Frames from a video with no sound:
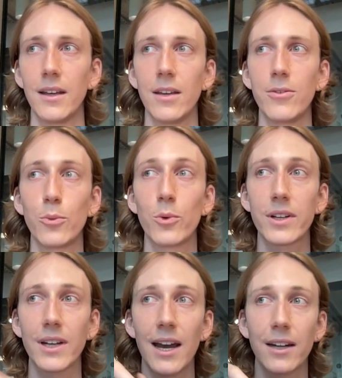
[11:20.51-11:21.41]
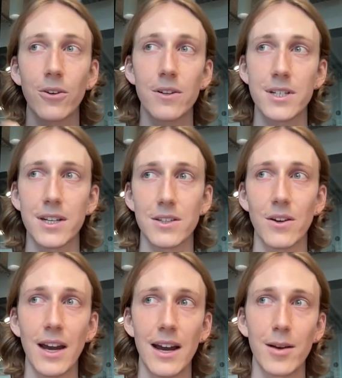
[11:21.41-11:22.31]
if you want to add cross-chain to
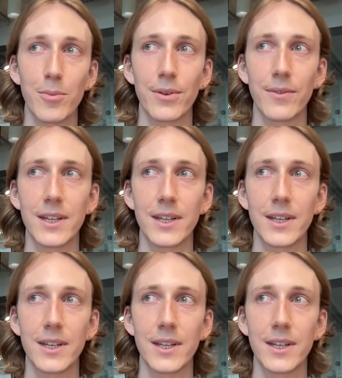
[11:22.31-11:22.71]
your app,